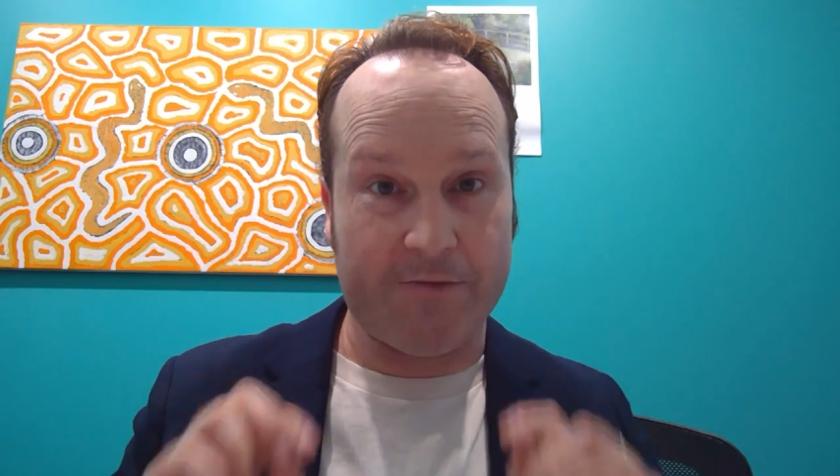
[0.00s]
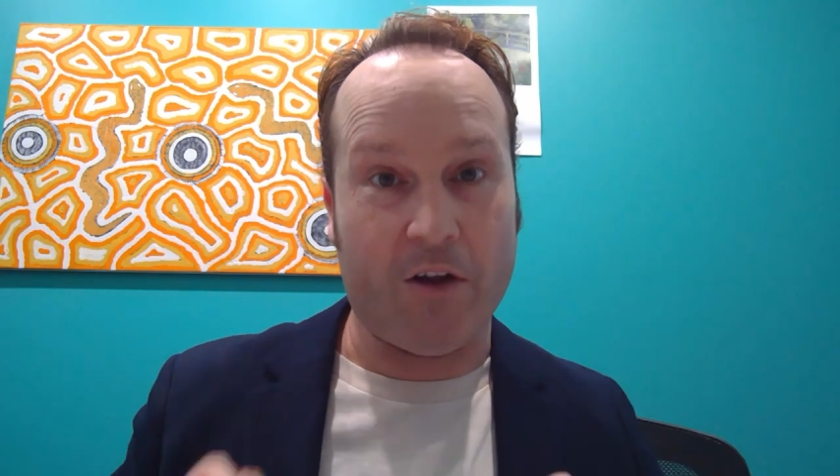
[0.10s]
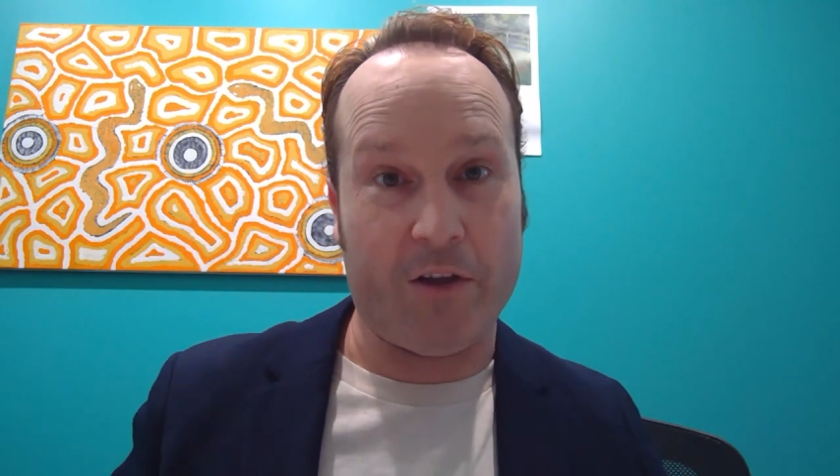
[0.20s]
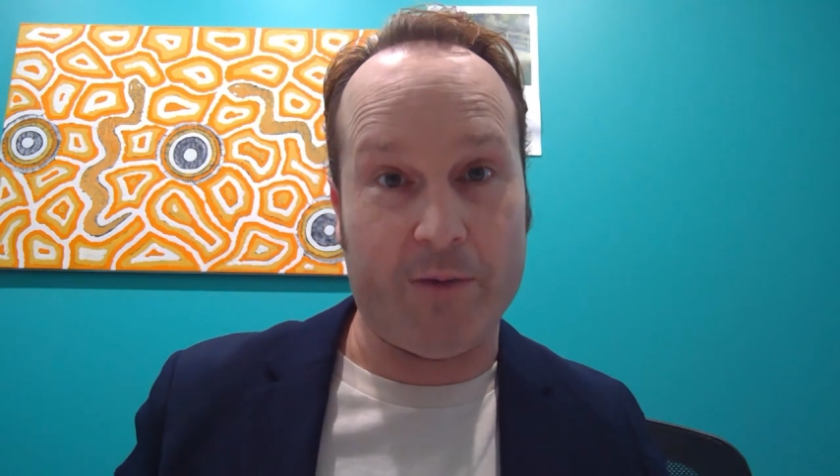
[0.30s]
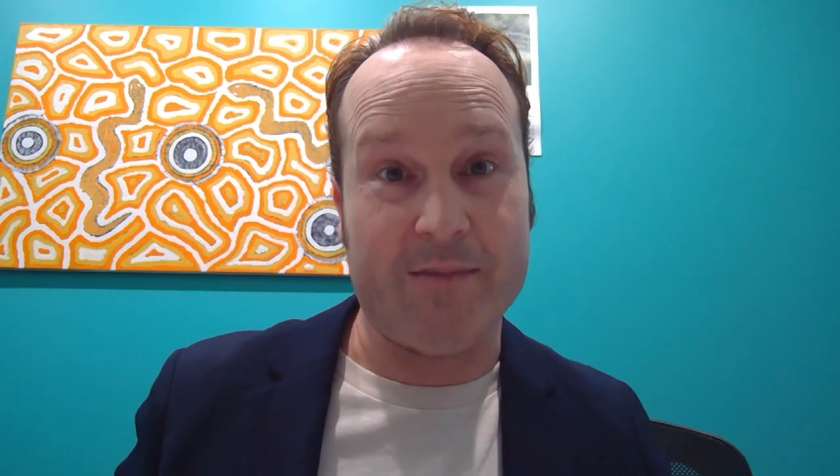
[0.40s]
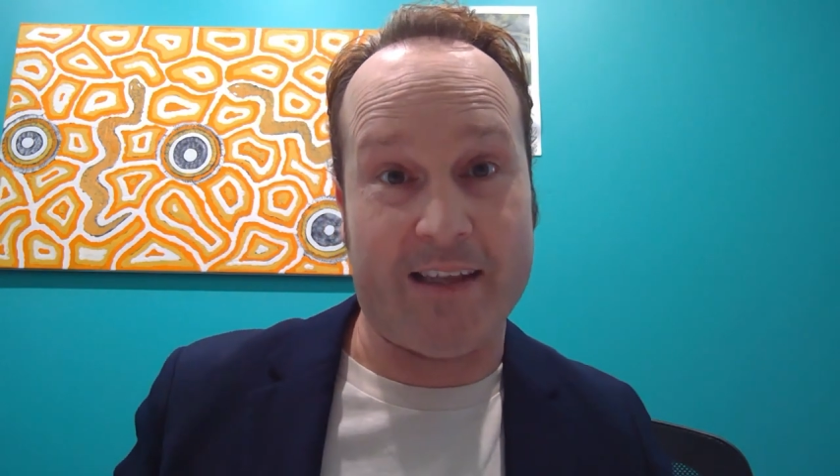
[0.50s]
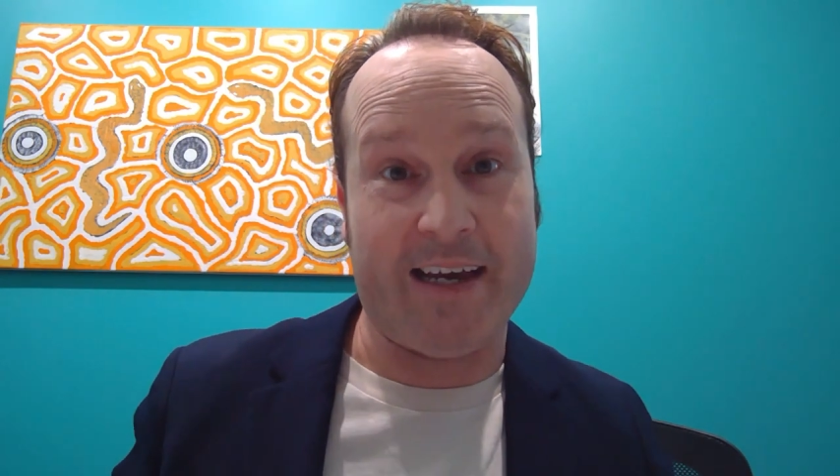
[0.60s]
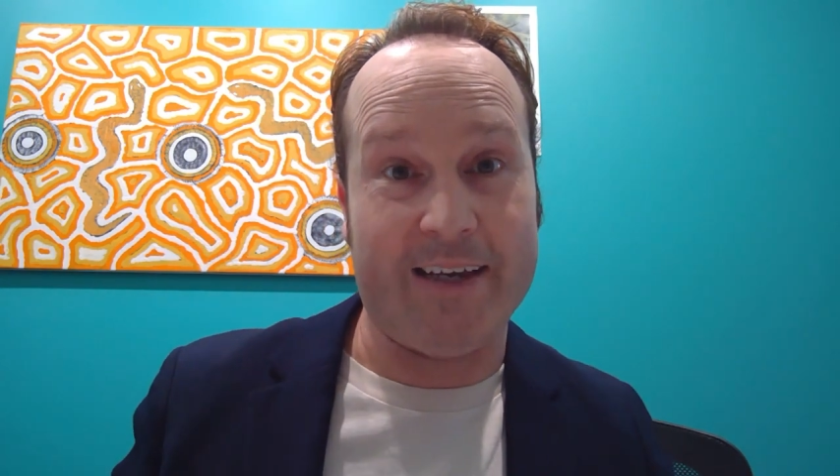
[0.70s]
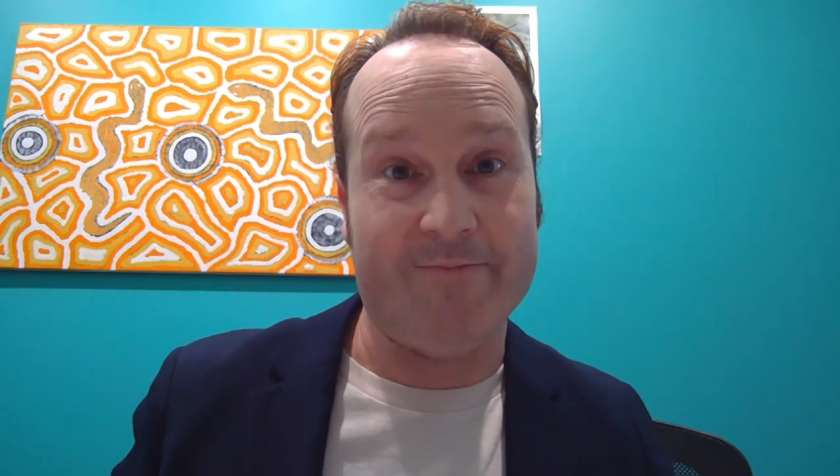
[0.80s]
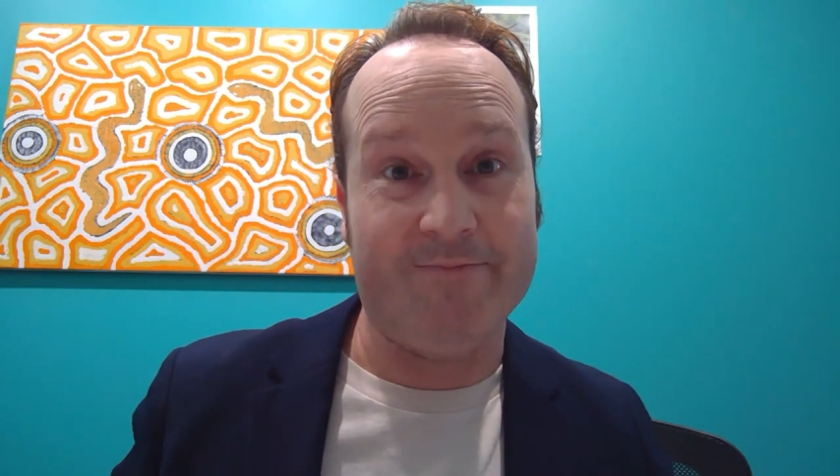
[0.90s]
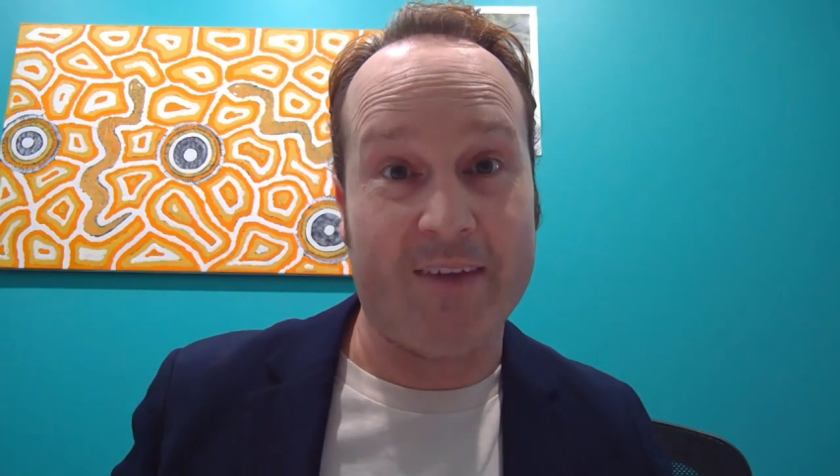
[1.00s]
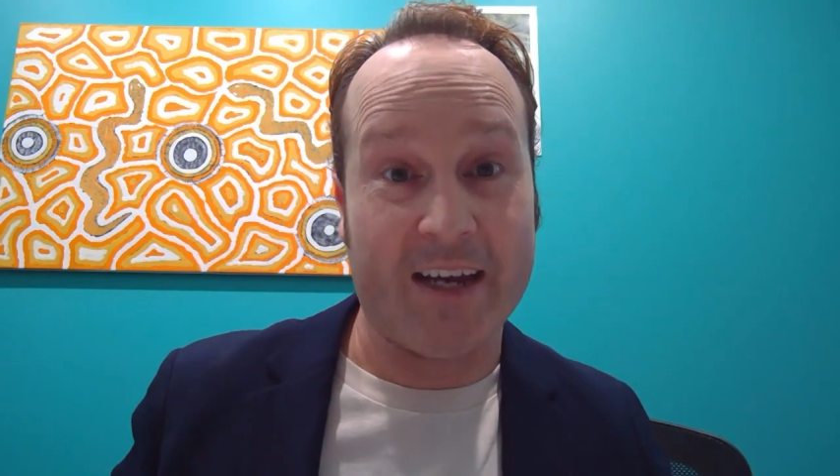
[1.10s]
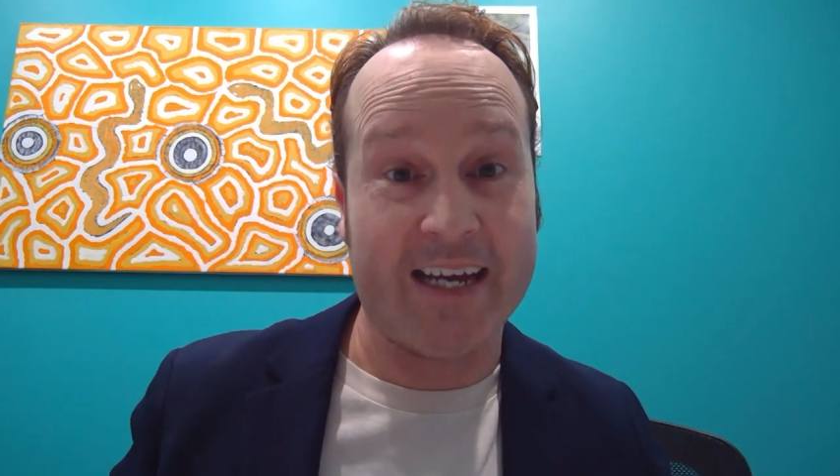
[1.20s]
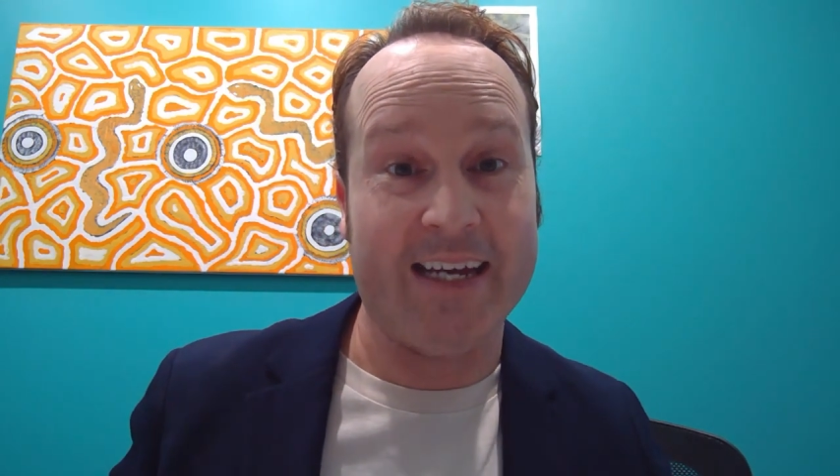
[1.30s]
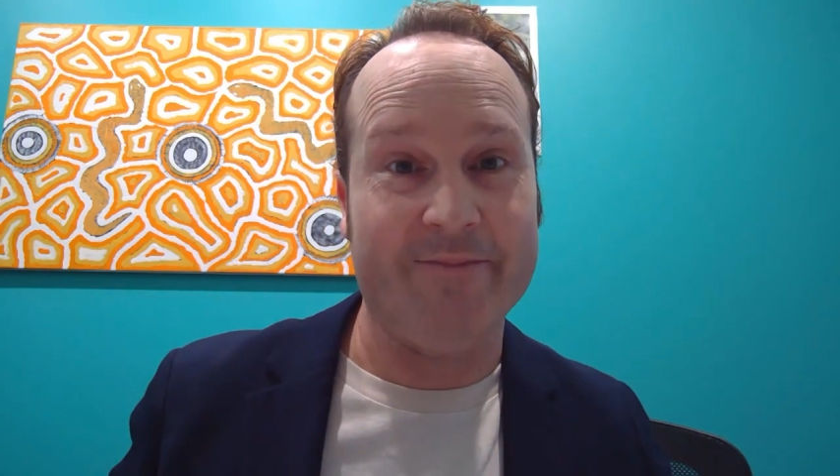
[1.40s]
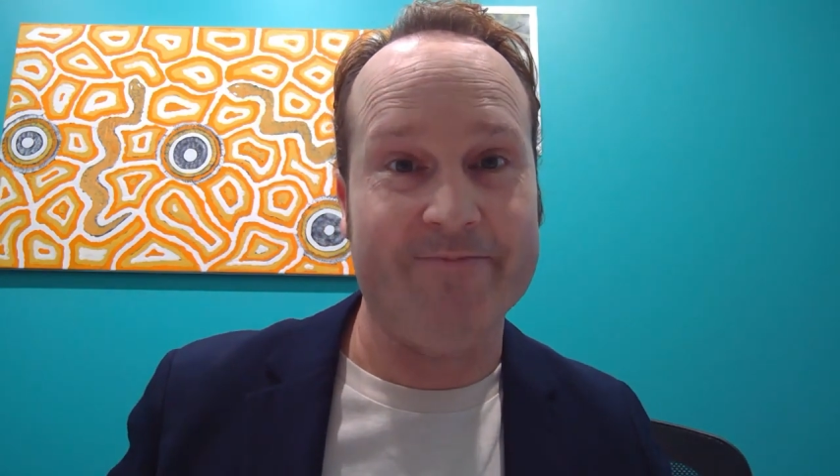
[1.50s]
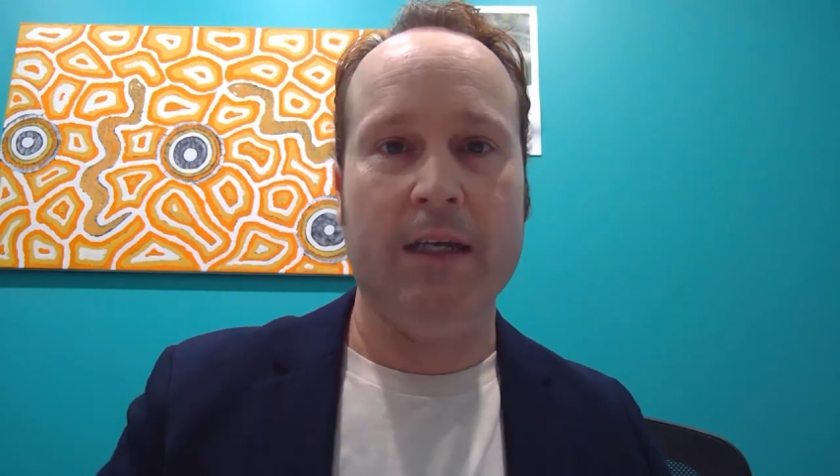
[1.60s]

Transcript: volumes there, okay?